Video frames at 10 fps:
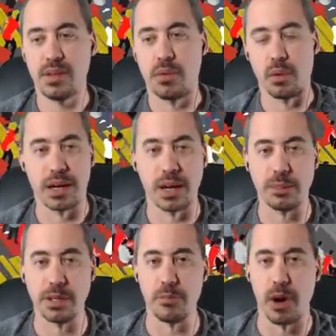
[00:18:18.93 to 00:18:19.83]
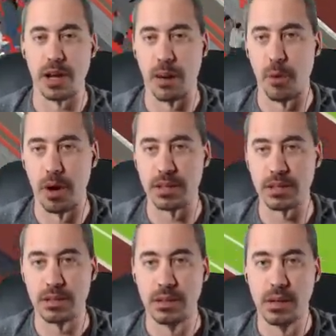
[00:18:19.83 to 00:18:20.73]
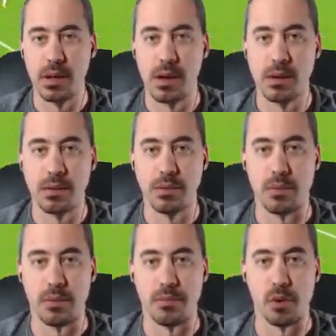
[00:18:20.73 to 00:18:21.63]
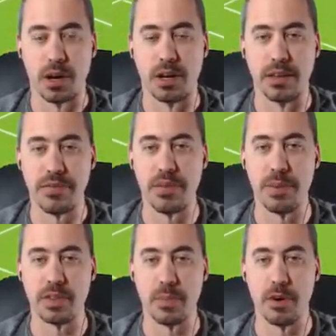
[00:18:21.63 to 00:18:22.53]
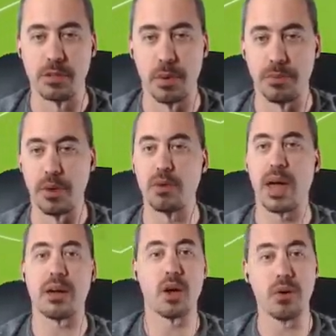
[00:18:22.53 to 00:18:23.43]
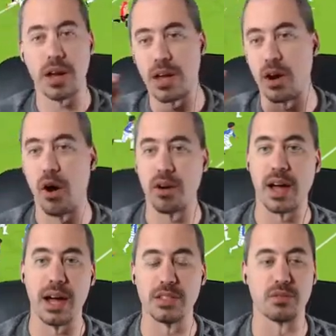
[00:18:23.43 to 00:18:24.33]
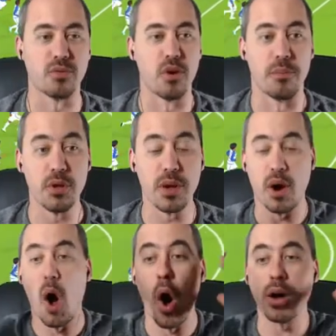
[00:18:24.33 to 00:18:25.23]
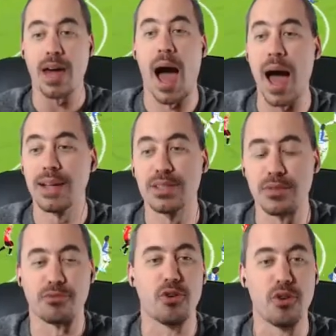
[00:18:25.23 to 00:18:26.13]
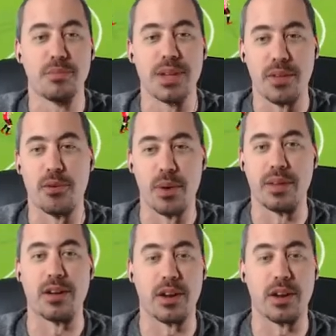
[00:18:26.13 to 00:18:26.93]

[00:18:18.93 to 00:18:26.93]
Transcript: We're gonna get him on the break here, boys. We're going to let them hit the post. Okay, Kone, you had all kinds of room. You had all kinds of room down the wing there.